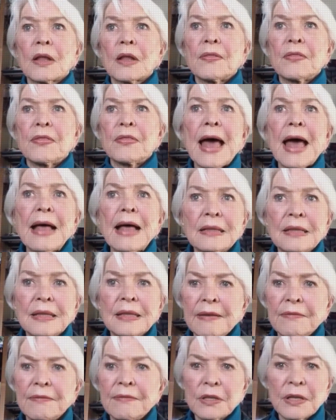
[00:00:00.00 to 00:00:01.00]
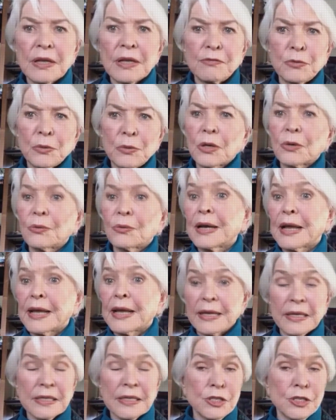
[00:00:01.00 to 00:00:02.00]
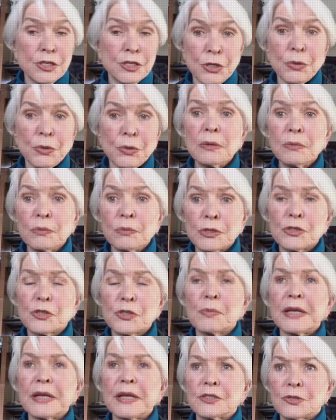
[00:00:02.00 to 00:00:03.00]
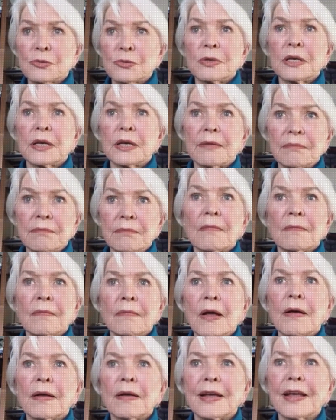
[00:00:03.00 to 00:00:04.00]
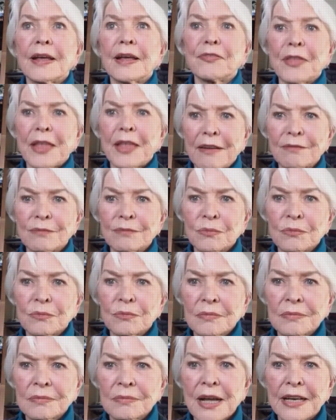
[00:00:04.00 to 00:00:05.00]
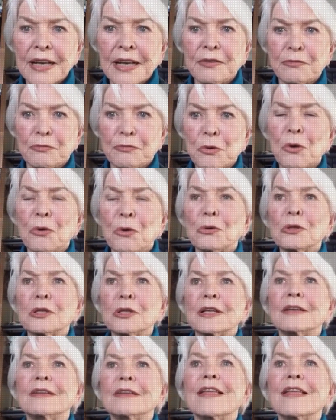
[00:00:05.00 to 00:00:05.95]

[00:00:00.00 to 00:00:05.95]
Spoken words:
That level of work, when I get to do it, which means when I get that kind of role